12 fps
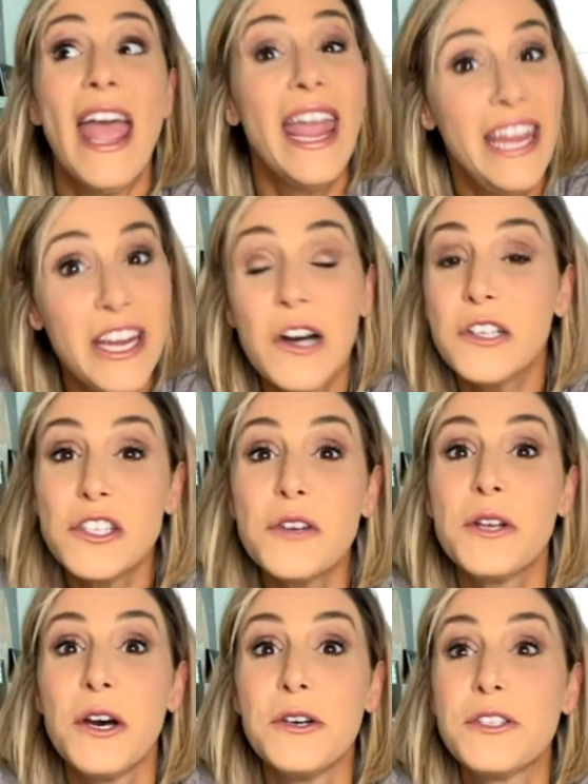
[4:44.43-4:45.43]
He also
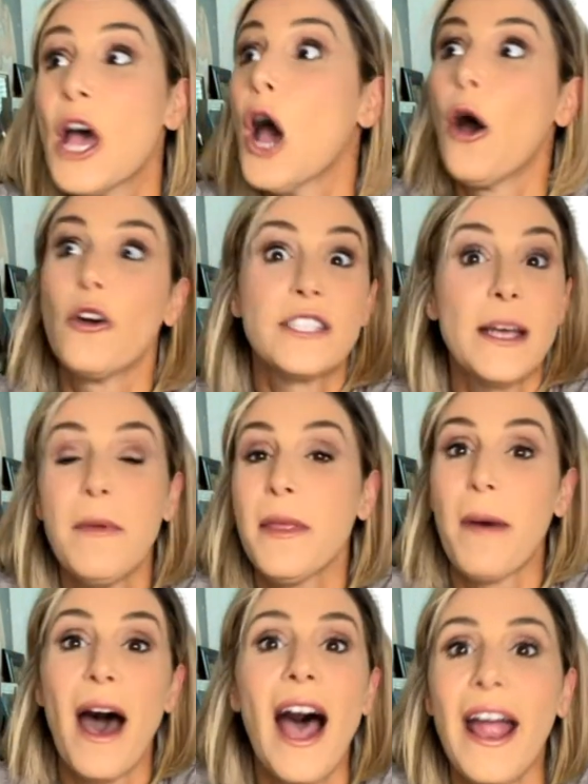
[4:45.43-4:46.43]
knows some of the
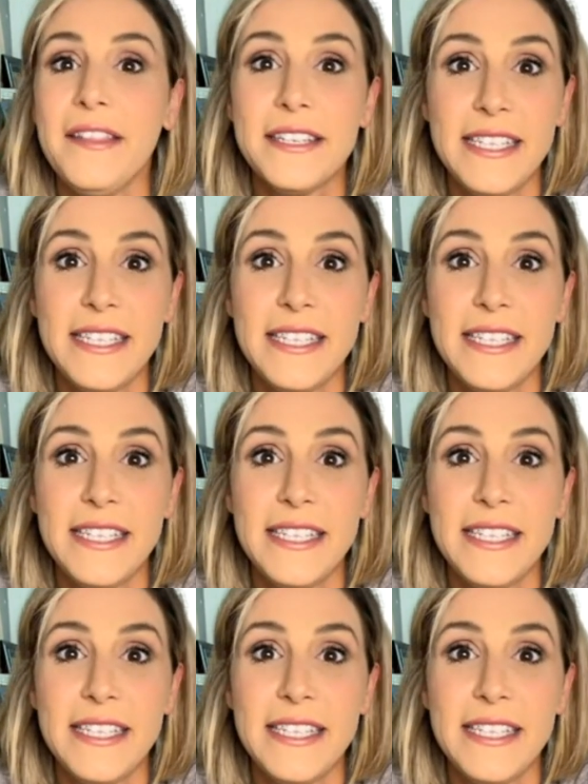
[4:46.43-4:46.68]
behind the